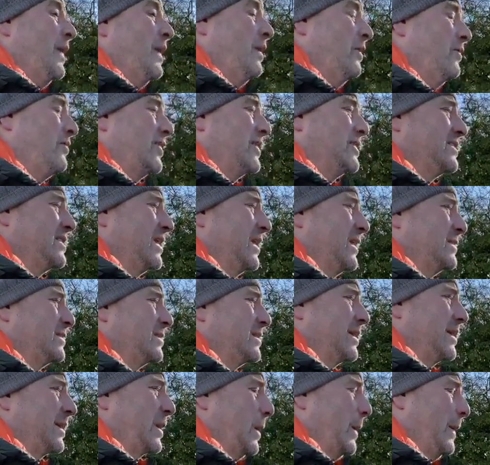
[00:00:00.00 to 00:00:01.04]
Oh,
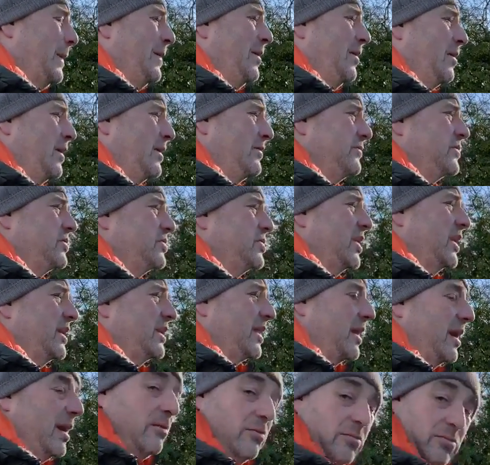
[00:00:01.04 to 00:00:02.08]
fantastic. I'll have to check
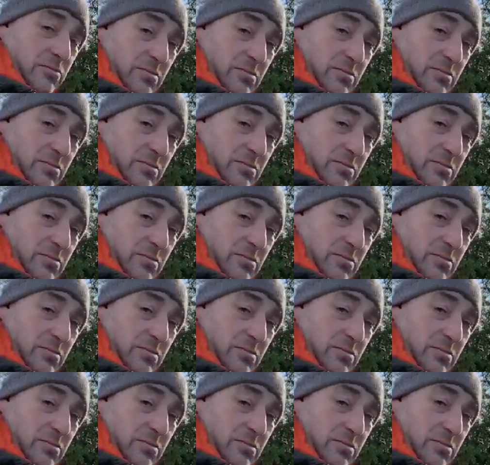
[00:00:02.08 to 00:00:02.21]
that out.